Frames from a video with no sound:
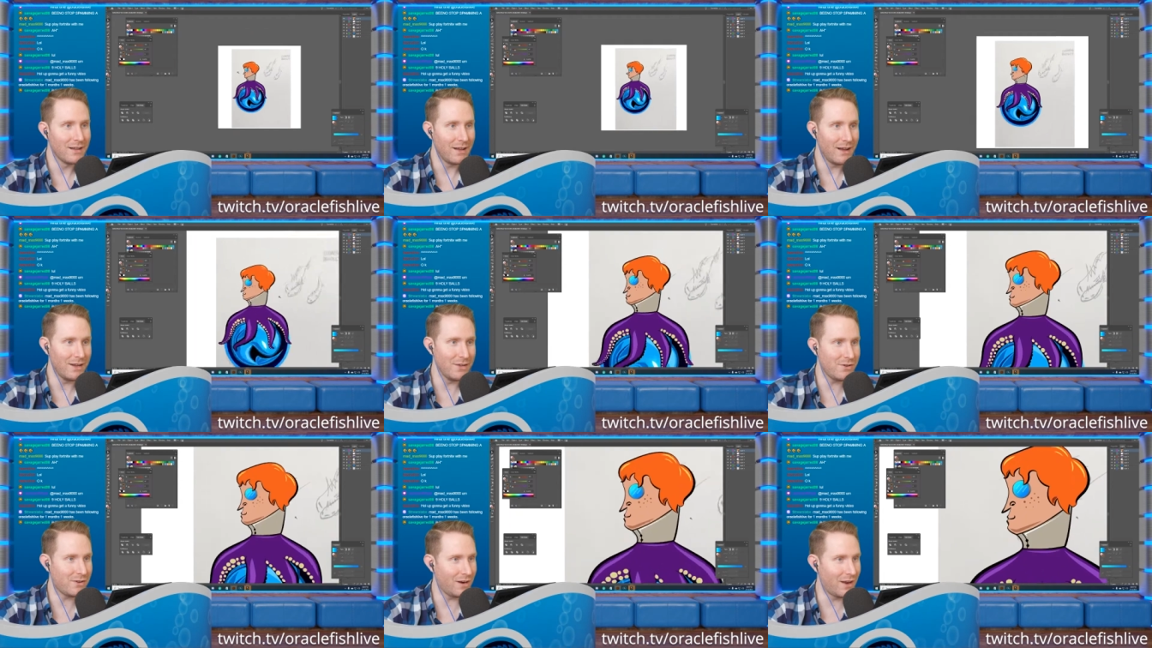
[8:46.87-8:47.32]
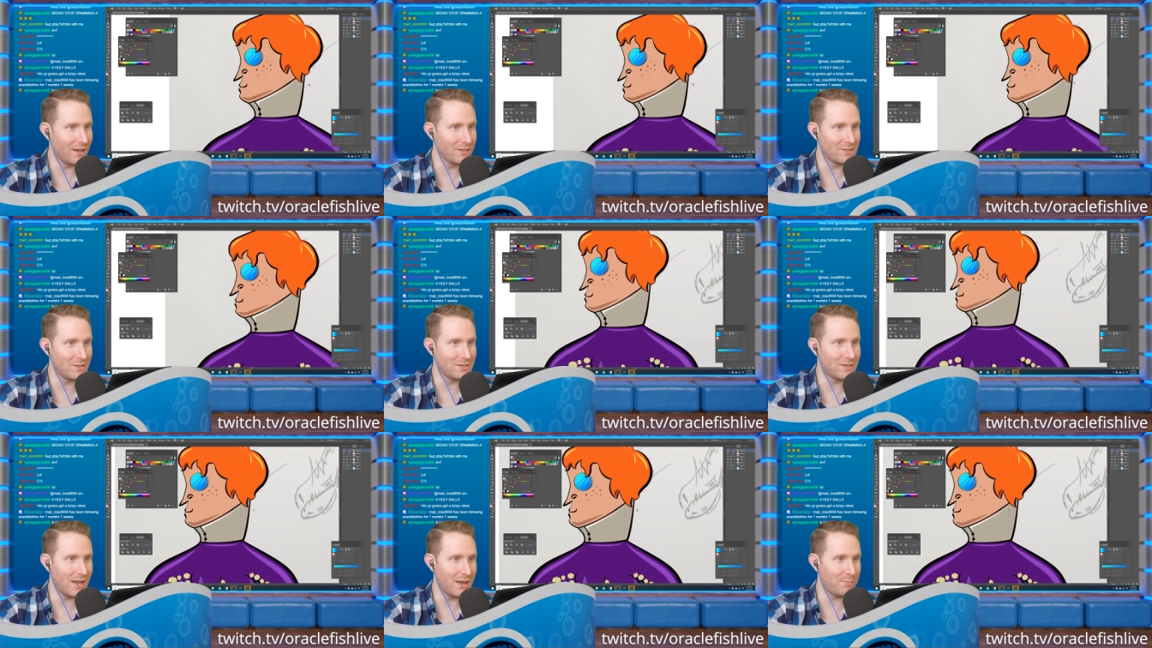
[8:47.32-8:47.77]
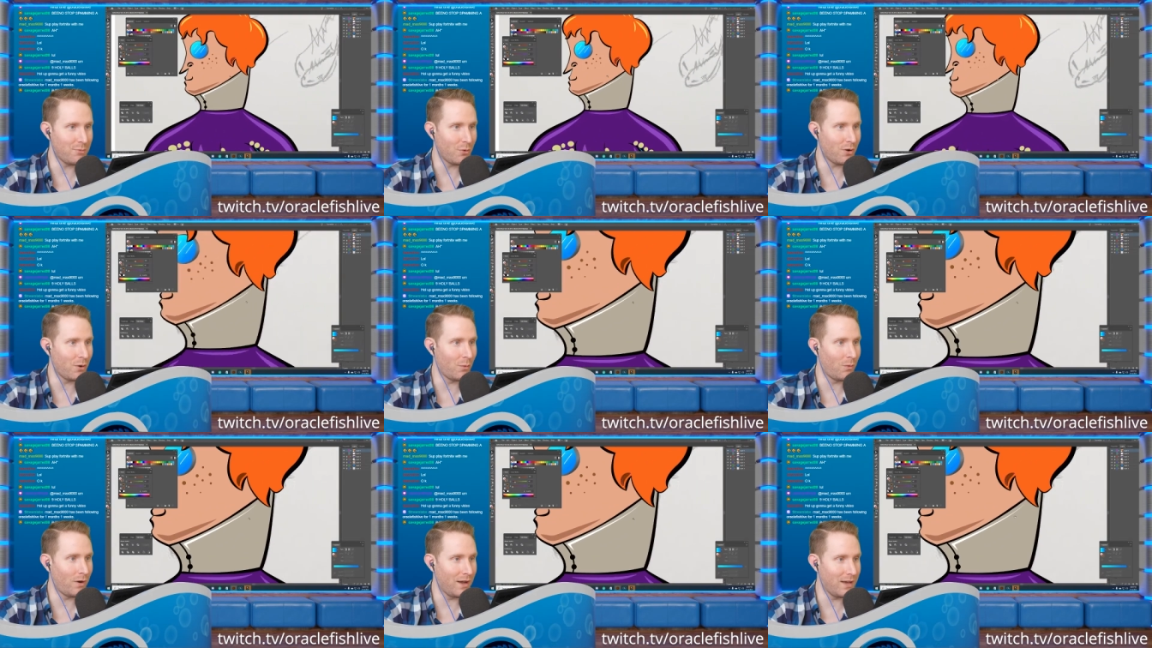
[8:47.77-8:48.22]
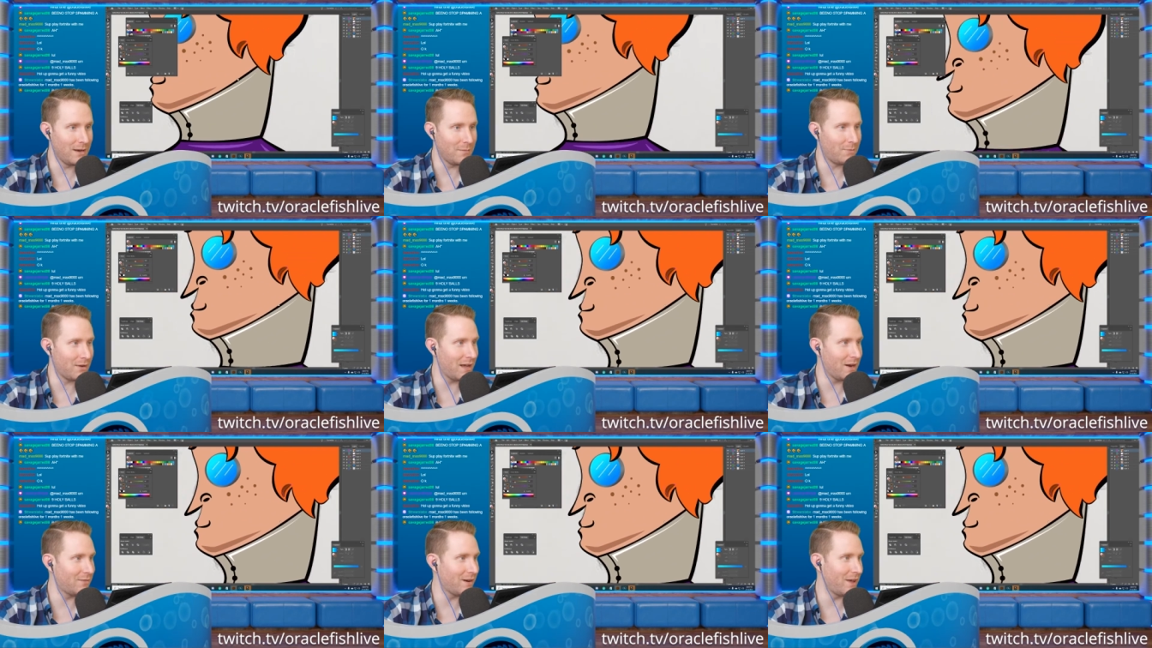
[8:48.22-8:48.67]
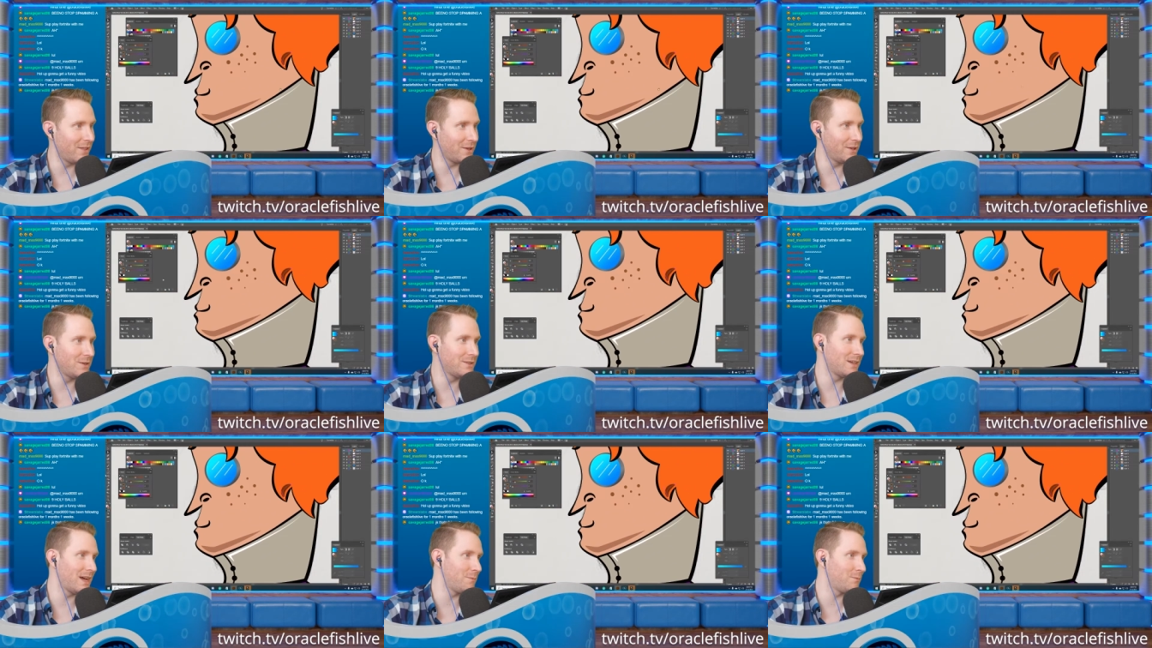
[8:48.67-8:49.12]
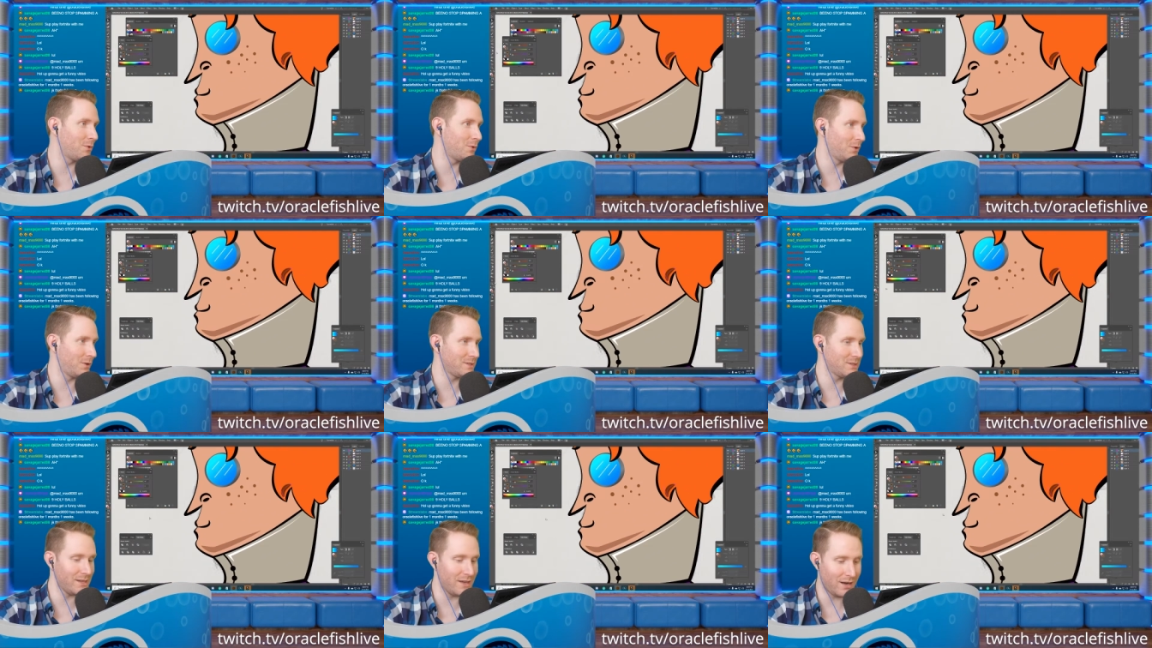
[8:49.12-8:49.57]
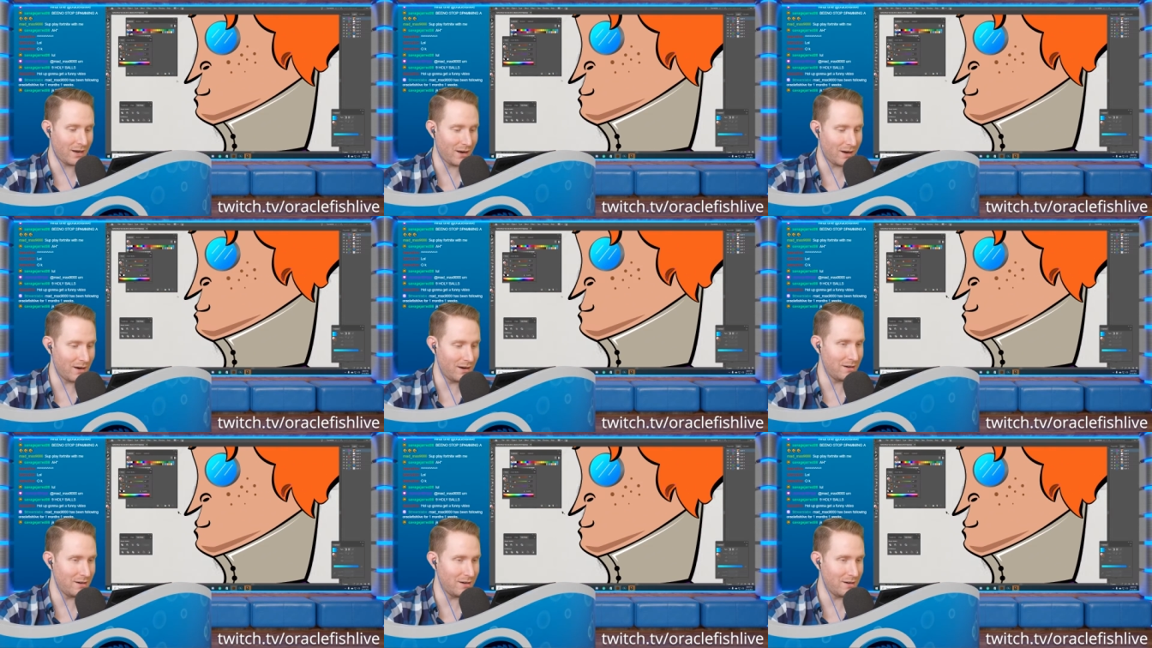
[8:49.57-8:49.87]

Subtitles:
And you can also type or what, but I'd rather you type it looks like art.